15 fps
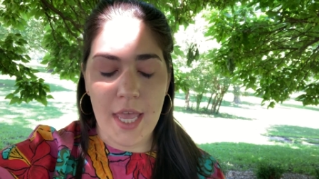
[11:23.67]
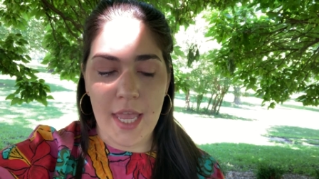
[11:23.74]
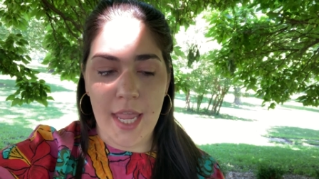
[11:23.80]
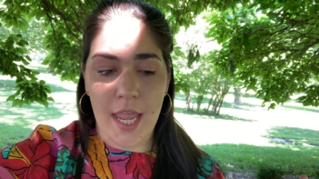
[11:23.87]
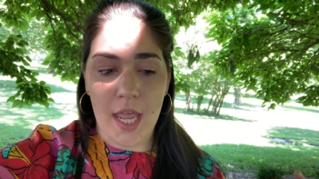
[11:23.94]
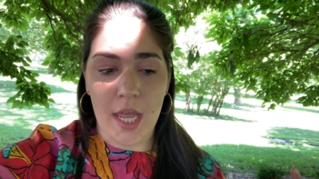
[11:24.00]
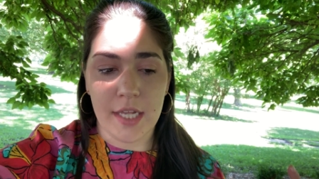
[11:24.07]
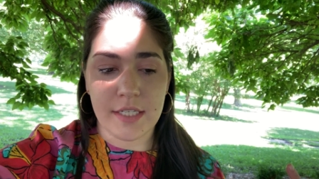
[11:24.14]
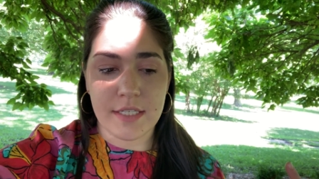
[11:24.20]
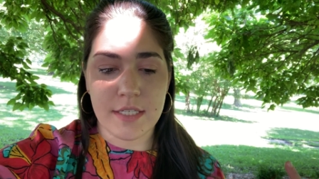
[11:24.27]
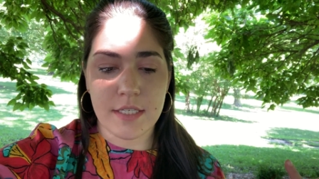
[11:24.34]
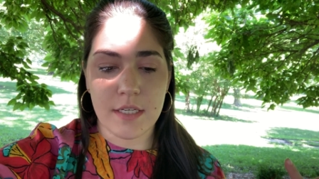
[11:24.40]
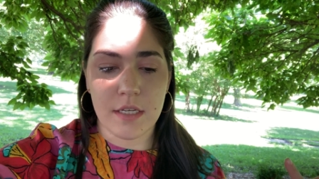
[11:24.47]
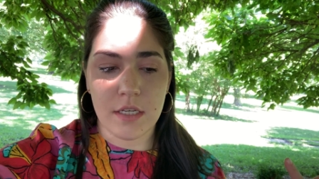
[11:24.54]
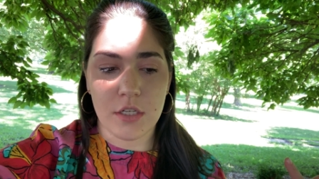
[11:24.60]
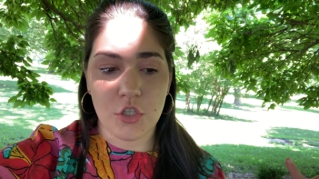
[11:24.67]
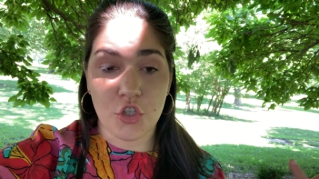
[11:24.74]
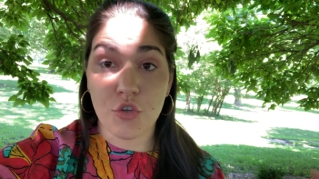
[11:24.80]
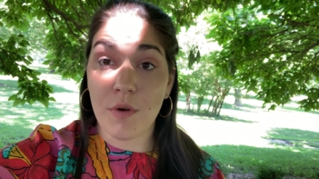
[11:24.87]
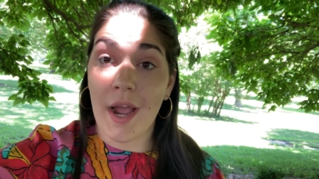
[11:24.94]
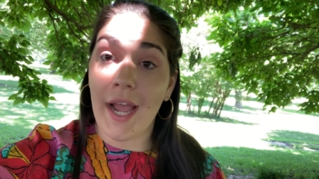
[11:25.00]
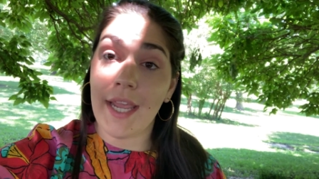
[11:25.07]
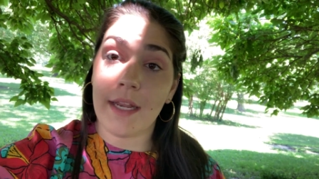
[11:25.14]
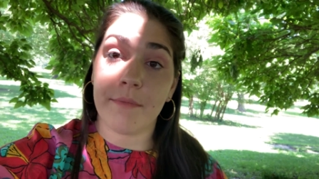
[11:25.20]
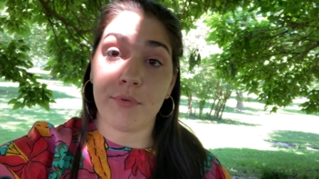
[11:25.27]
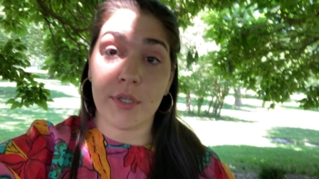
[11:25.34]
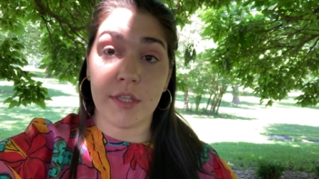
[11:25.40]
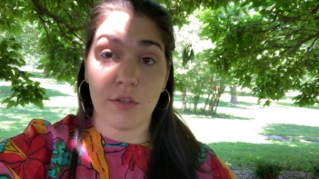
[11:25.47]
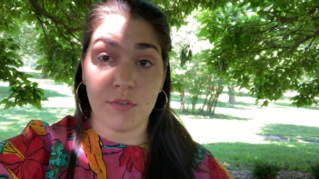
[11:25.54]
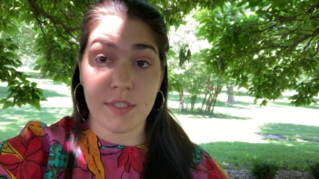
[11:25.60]
and try and
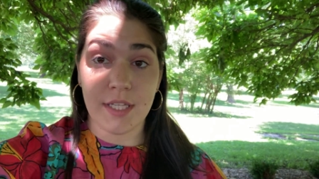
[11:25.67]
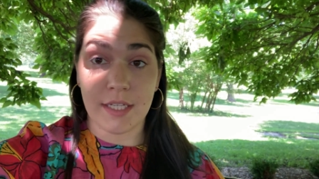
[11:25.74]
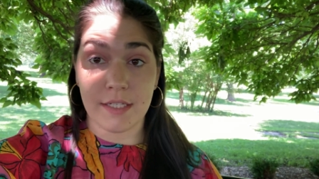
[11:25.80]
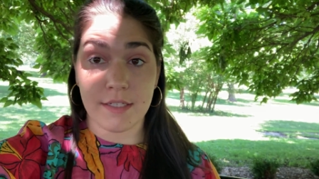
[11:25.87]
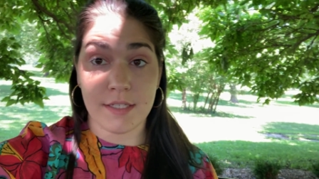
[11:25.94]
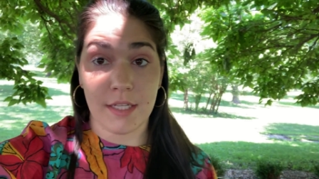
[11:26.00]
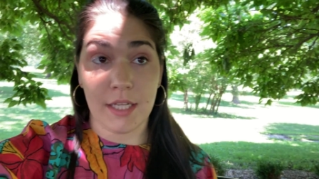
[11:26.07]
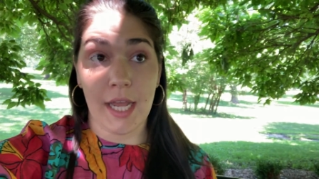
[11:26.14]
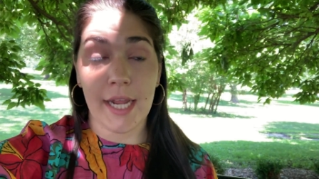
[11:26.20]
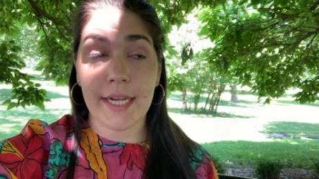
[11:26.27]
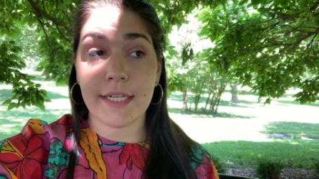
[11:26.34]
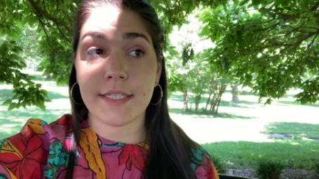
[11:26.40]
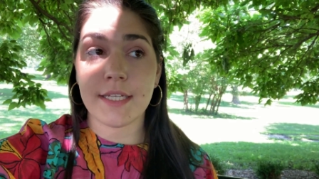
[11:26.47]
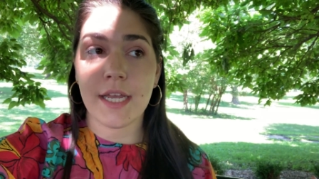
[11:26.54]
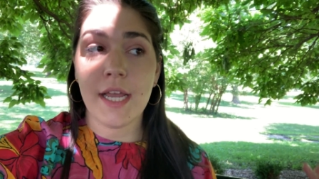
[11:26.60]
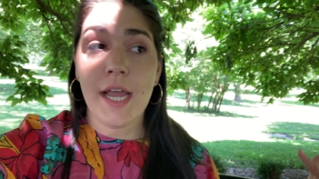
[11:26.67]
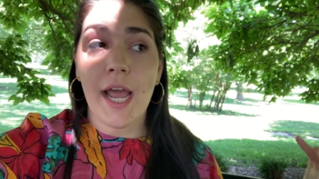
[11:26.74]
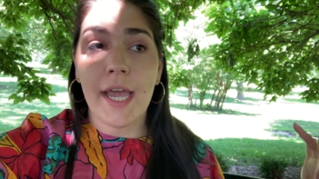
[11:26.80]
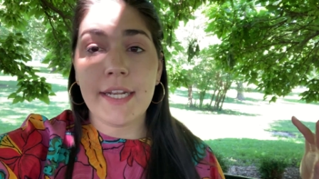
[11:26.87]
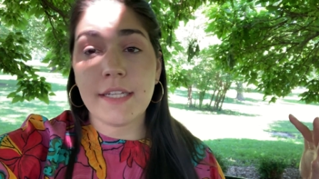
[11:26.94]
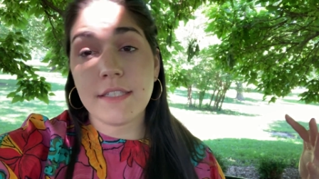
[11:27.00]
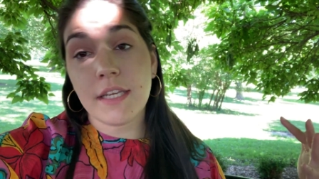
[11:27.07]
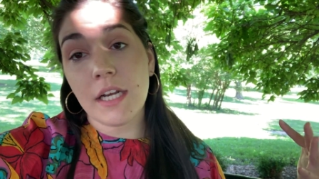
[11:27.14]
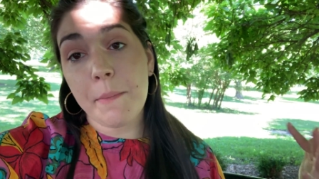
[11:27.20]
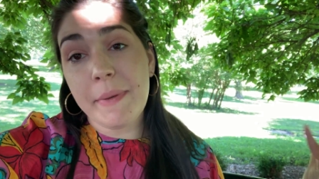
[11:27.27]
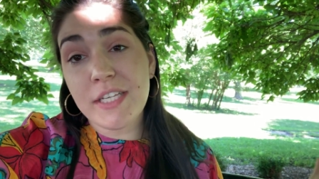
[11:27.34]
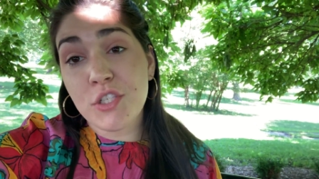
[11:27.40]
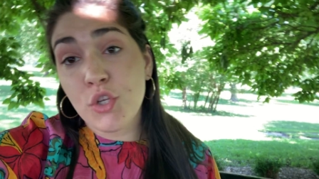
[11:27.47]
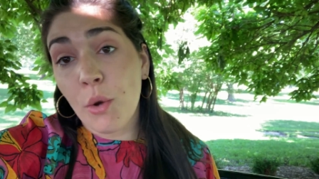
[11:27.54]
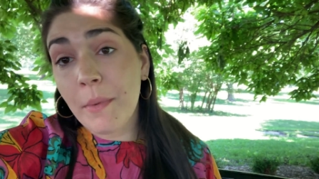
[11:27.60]
bring those things to light. And it's going to
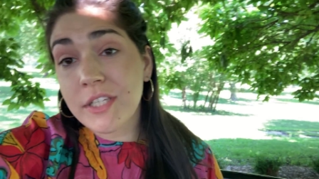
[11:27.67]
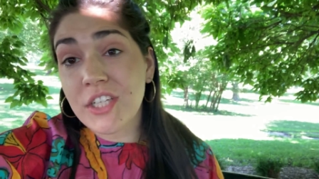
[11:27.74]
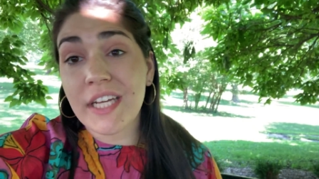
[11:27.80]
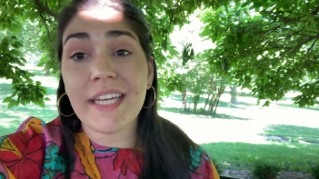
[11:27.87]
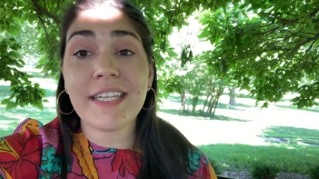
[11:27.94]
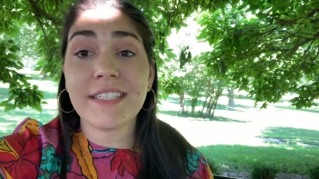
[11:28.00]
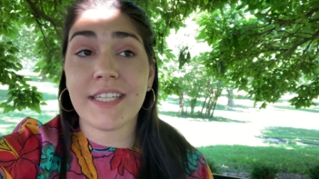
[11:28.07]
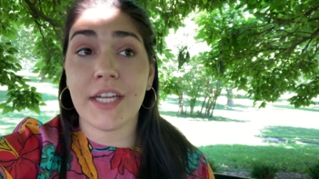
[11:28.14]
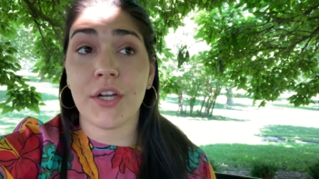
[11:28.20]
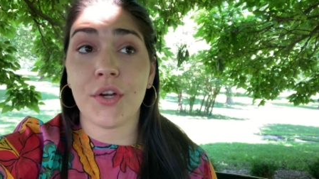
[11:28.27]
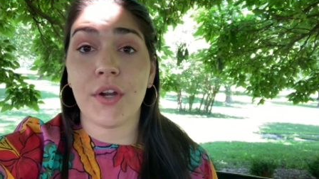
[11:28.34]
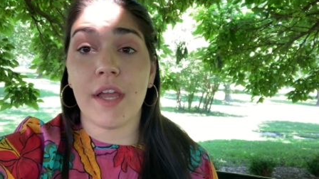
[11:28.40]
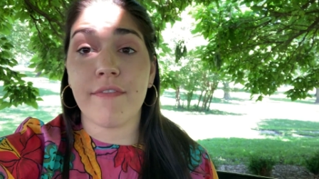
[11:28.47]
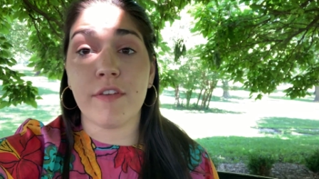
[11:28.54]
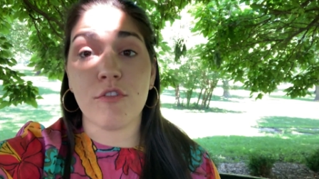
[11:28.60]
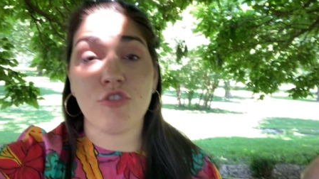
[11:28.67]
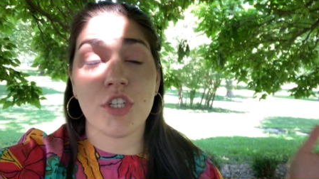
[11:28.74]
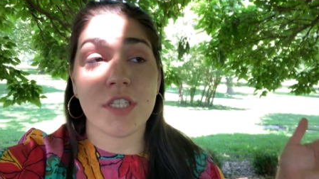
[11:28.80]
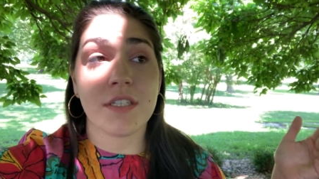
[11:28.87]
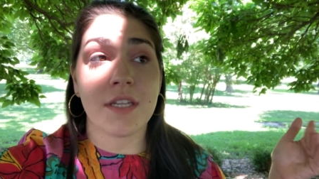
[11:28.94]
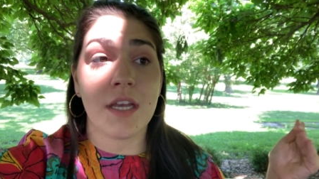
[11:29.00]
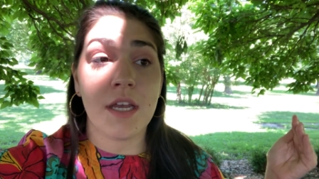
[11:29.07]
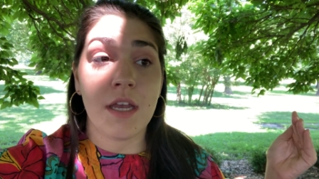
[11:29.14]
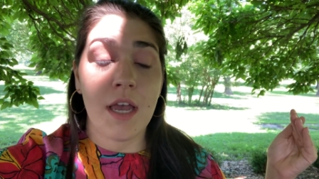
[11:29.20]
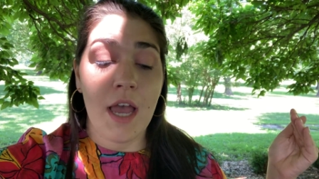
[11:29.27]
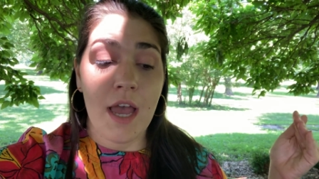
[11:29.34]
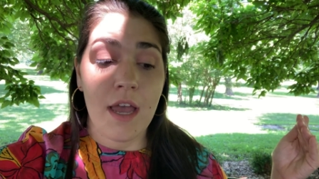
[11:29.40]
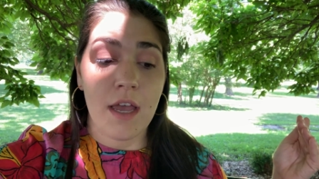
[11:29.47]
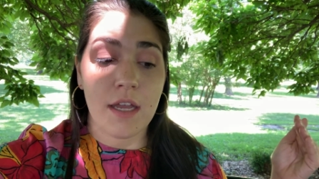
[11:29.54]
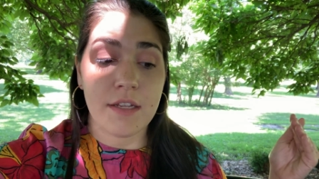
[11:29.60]
be so much easier if you just
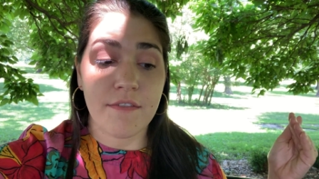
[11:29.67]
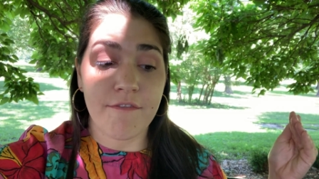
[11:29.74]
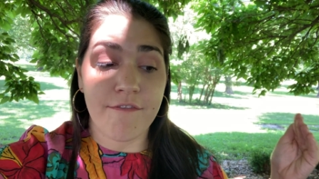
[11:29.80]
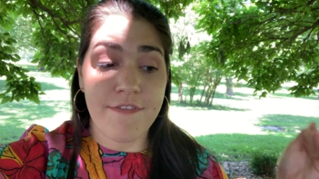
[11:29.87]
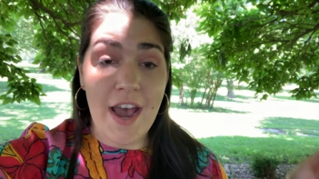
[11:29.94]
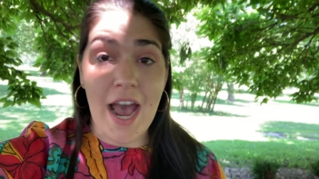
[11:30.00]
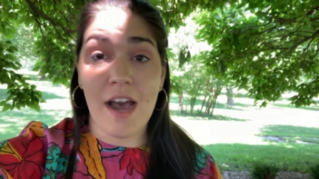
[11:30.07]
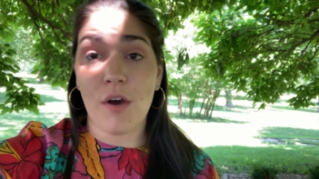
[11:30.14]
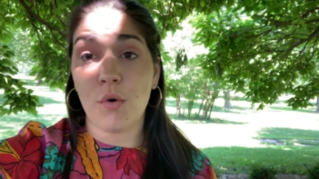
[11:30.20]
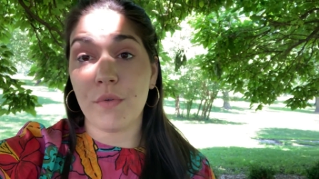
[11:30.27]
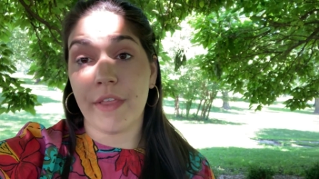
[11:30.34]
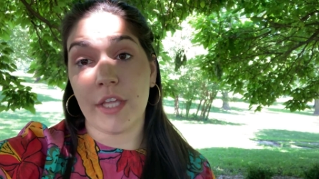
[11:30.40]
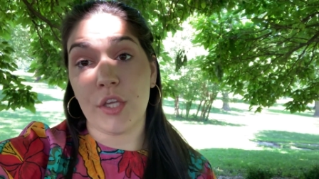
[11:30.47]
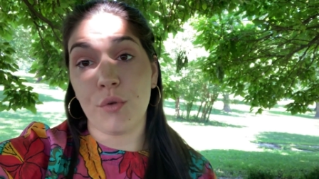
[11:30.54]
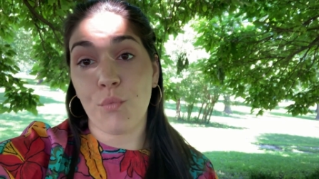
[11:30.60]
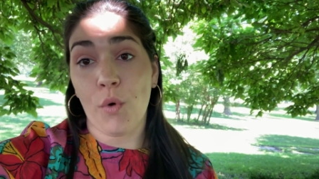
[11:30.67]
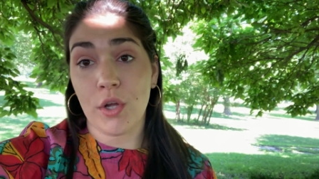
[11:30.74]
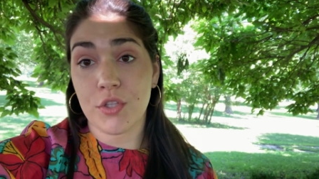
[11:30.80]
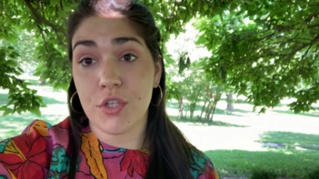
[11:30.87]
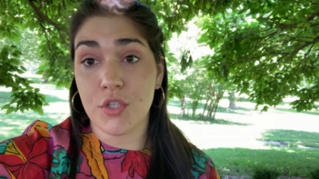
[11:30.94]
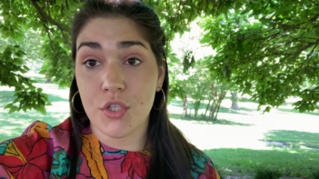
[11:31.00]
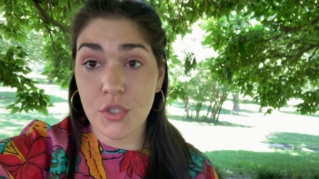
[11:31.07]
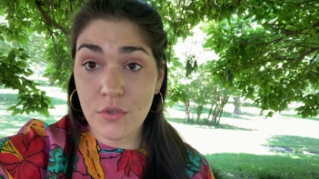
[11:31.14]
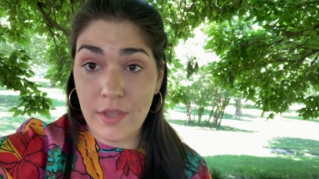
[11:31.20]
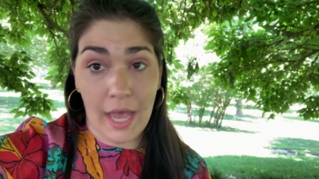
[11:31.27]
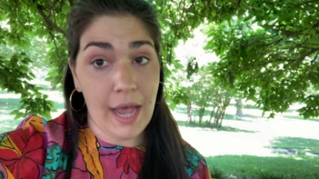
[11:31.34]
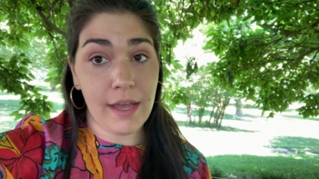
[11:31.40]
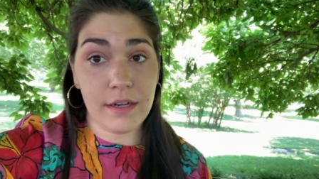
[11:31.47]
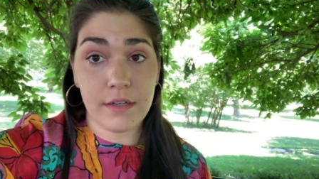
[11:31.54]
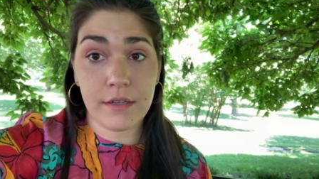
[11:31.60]
vow that you want to do
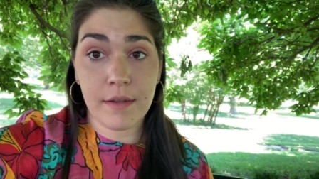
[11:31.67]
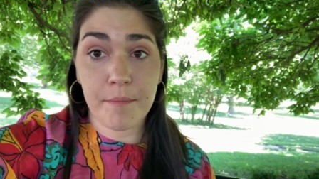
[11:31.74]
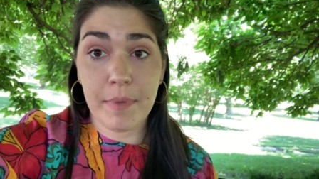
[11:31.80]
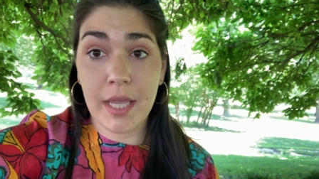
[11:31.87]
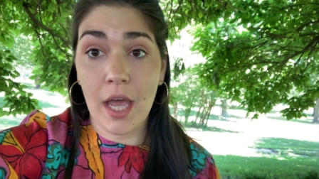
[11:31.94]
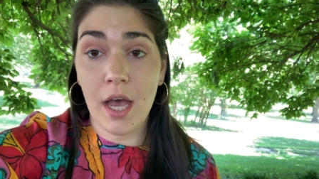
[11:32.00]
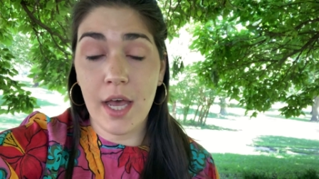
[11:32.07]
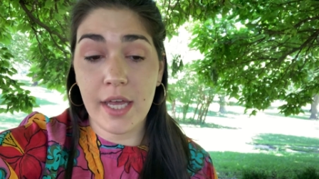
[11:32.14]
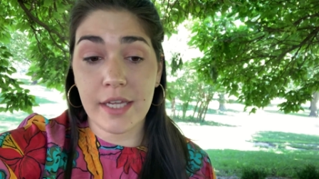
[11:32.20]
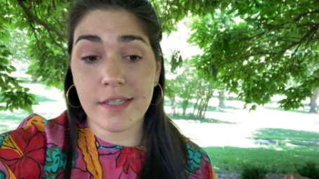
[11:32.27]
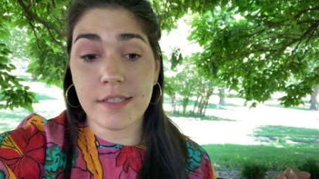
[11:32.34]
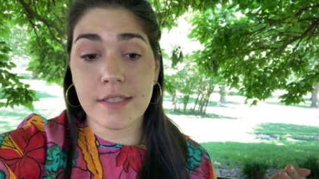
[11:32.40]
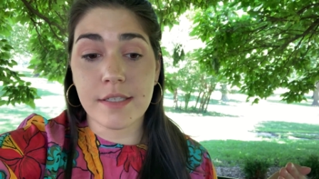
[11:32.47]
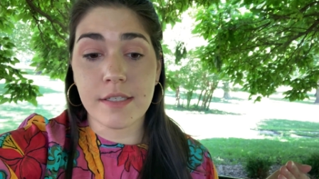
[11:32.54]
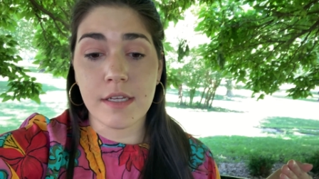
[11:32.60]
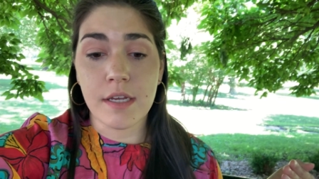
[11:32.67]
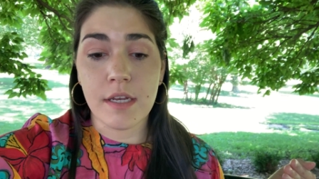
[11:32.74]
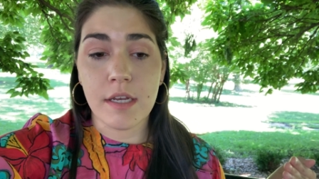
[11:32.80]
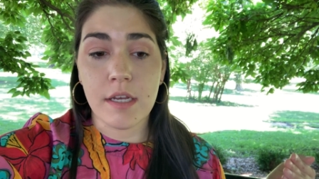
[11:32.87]
that because